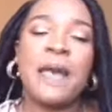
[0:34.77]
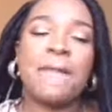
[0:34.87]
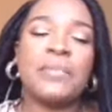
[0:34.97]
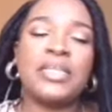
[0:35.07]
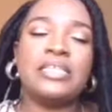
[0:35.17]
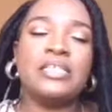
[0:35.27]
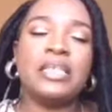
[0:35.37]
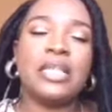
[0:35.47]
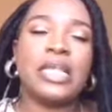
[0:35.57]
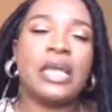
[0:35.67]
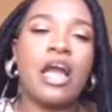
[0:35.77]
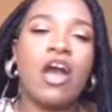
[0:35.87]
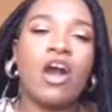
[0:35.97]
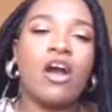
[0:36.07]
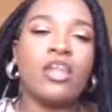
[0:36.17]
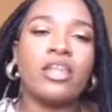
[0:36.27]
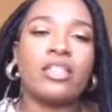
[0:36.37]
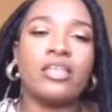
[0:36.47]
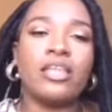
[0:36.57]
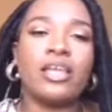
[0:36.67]
please click on
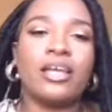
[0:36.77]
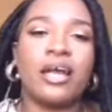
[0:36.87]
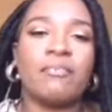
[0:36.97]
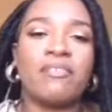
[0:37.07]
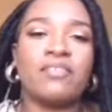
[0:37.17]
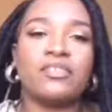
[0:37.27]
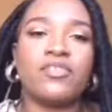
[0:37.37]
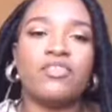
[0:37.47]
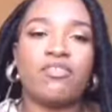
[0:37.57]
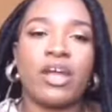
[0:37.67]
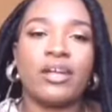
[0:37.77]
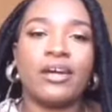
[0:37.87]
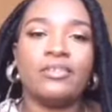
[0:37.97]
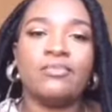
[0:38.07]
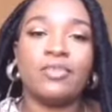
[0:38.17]
the link above the screen right now,